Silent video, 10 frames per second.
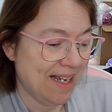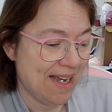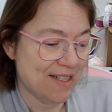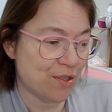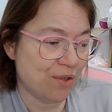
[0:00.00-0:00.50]

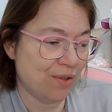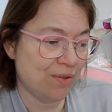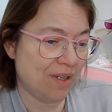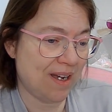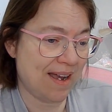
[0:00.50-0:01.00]

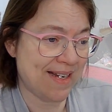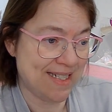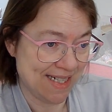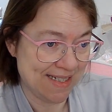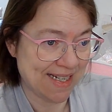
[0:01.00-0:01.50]
So I
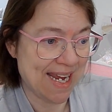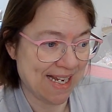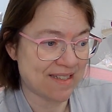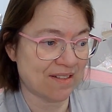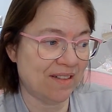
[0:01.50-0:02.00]
did
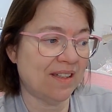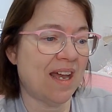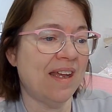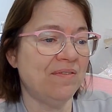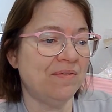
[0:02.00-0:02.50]
cancel a
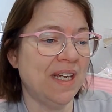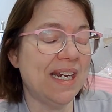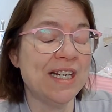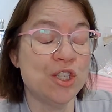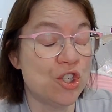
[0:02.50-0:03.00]
live, and I